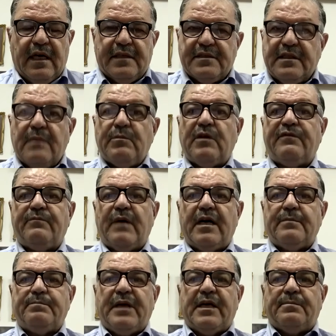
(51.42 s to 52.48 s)
and some of
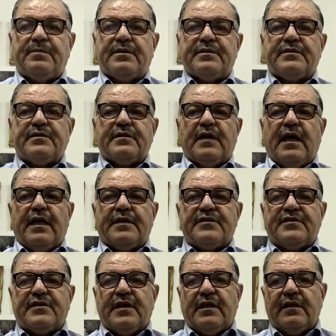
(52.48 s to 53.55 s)
my papers are
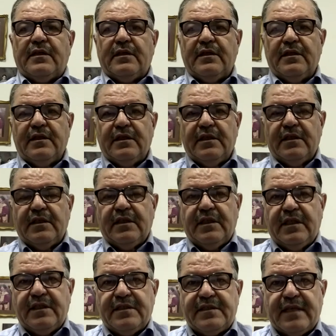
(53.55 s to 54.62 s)
still
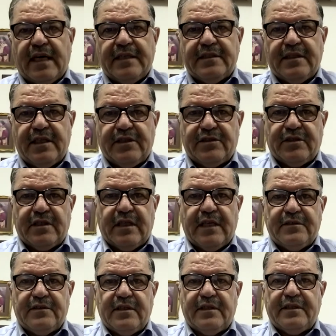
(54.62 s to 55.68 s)
in citation
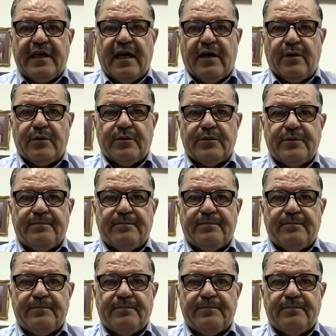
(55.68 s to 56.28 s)
until now.